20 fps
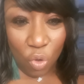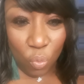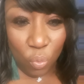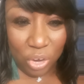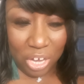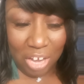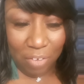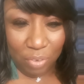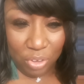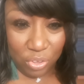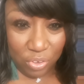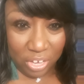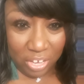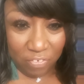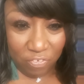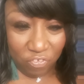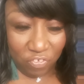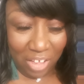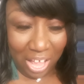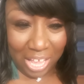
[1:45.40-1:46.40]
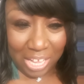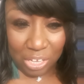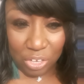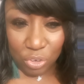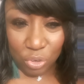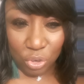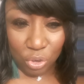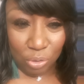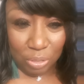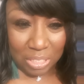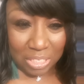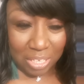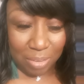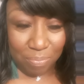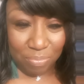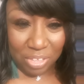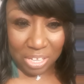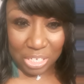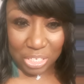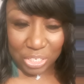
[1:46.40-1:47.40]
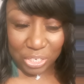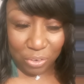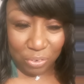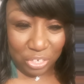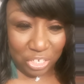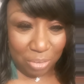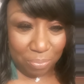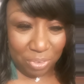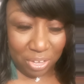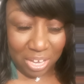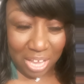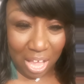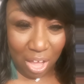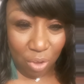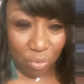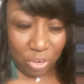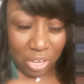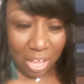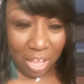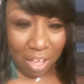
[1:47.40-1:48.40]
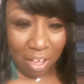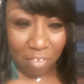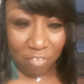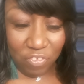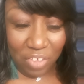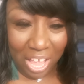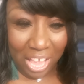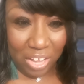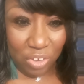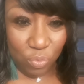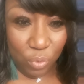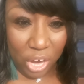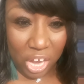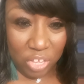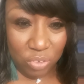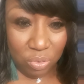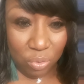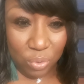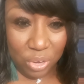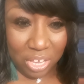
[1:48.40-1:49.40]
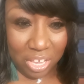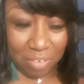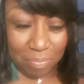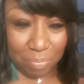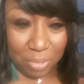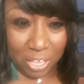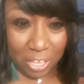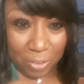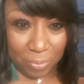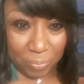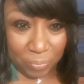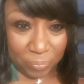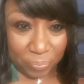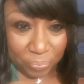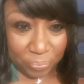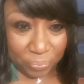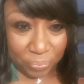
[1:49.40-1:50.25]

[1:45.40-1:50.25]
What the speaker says: Whatever you could find, Google something, search something out, find ways where we can be